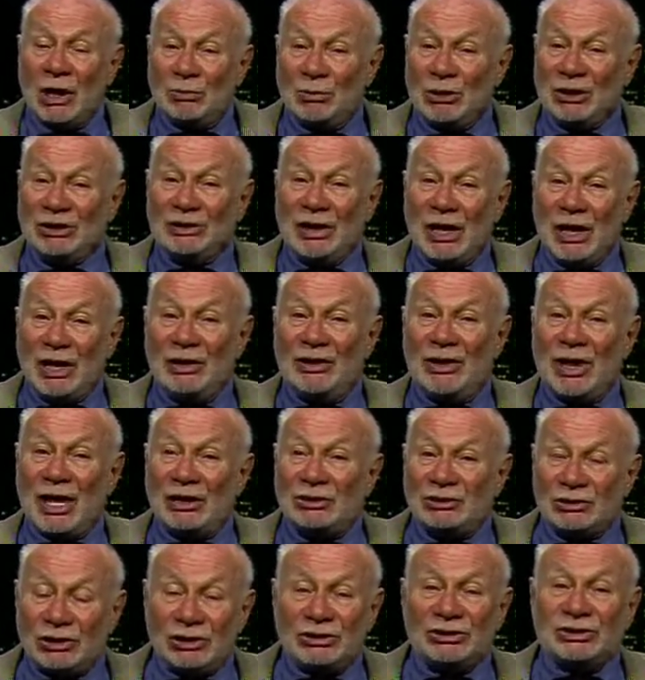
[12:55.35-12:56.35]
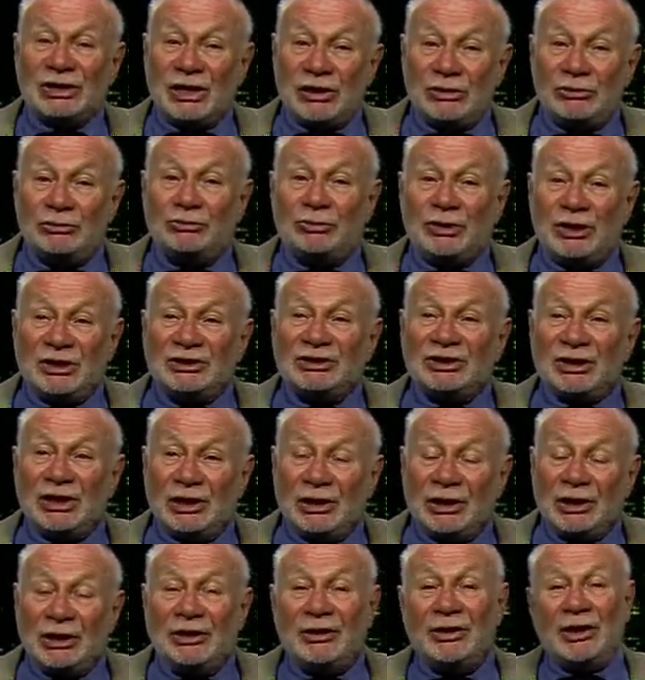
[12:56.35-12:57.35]
but they just
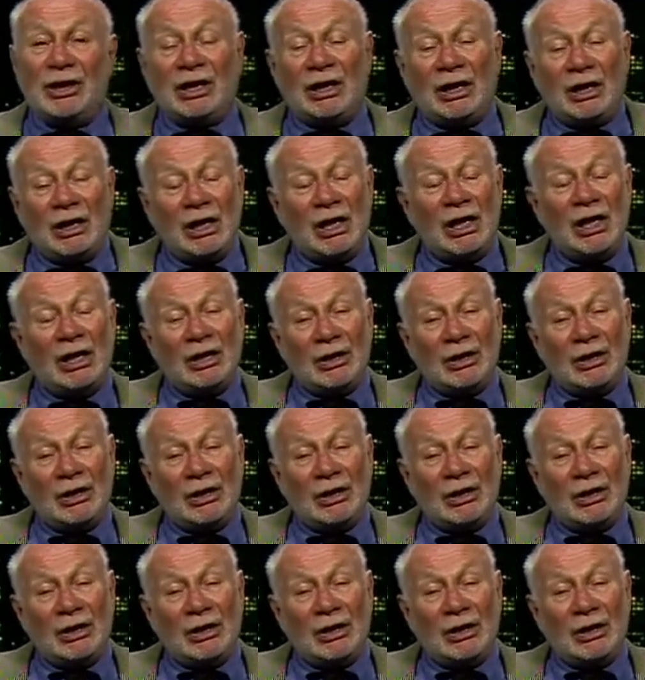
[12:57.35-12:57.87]
intrinsically think